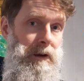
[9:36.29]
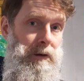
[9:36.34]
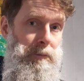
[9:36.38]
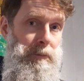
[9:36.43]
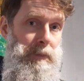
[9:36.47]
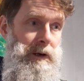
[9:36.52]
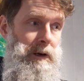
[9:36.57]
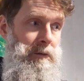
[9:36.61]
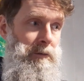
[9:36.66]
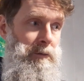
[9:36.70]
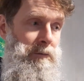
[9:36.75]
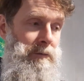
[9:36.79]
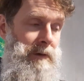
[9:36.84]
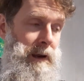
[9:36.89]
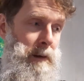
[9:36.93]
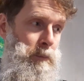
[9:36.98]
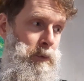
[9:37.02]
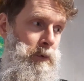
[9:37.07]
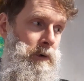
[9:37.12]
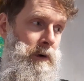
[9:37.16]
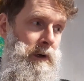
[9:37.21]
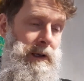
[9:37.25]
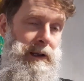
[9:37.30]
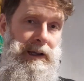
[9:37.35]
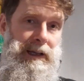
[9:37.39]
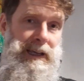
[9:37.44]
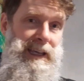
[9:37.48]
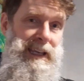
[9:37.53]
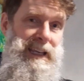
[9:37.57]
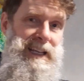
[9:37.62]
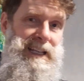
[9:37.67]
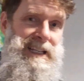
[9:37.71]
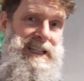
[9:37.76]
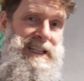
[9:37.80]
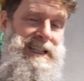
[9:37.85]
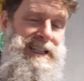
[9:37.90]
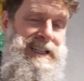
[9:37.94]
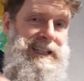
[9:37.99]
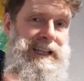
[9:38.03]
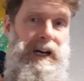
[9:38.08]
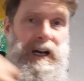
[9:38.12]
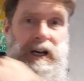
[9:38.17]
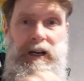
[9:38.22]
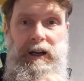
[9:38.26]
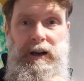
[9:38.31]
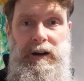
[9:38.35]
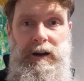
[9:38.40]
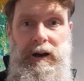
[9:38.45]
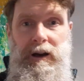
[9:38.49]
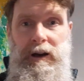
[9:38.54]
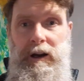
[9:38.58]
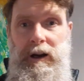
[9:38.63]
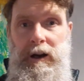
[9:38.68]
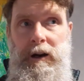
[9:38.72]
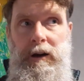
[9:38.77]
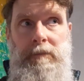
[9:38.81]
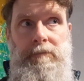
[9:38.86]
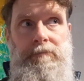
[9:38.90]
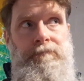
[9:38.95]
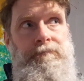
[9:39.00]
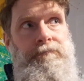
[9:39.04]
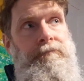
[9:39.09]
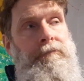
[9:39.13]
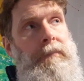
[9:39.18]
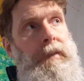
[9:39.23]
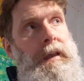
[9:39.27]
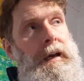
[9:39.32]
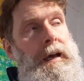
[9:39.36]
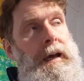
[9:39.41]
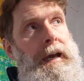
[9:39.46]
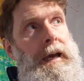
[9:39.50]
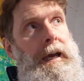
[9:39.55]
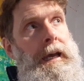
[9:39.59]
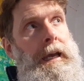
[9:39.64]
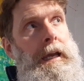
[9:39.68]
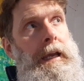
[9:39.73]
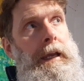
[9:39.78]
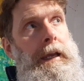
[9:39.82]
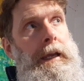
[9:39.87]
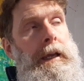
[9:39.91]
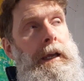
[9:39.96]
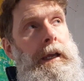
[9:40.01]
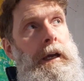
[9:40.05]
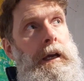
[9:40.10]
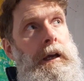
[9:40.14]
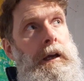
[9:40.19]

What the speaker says: a bit of a rebel, he stuck a